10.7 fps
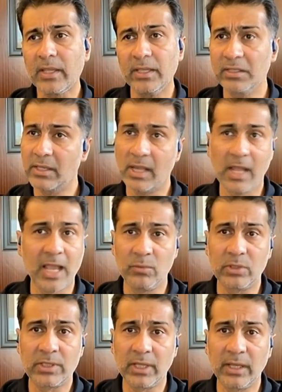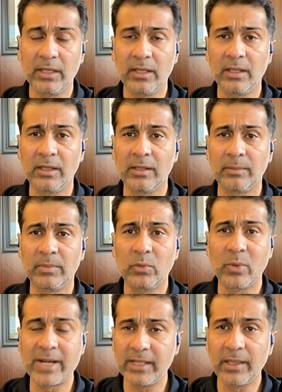is, I would say,
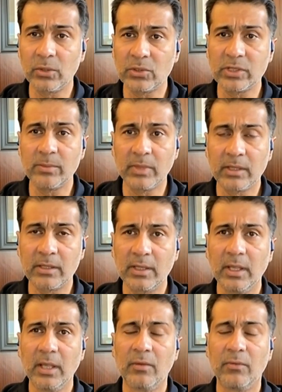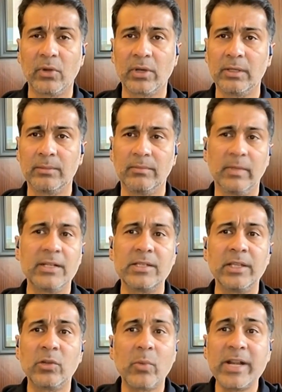20,000 a month for, a, let's
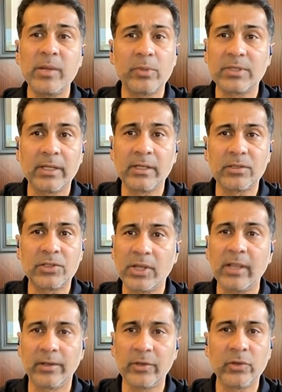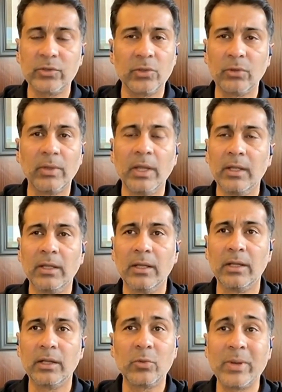say, 20% share. You know, so
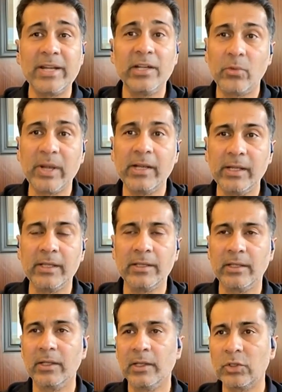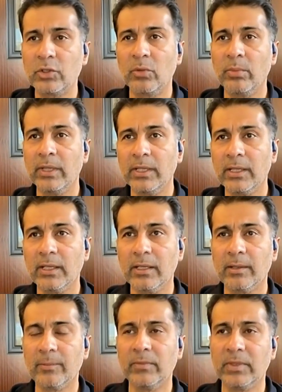2020 uh, uh, should be
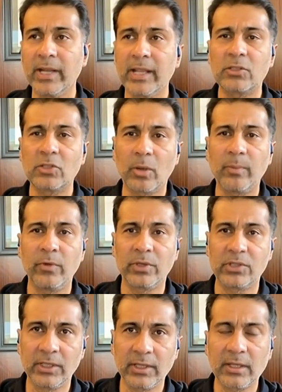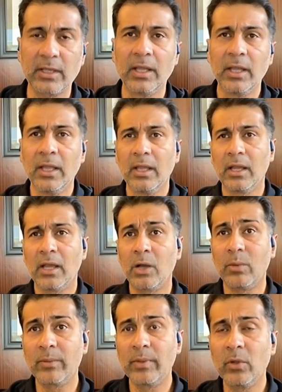uh, the next stop for Chetak.
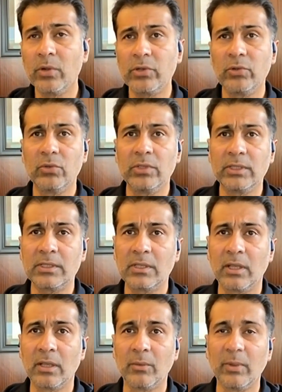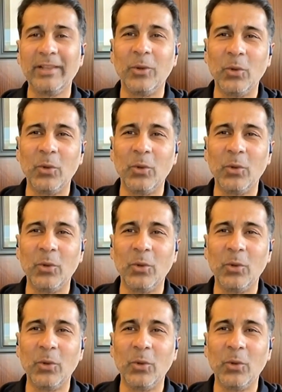How are we going to do this? well, the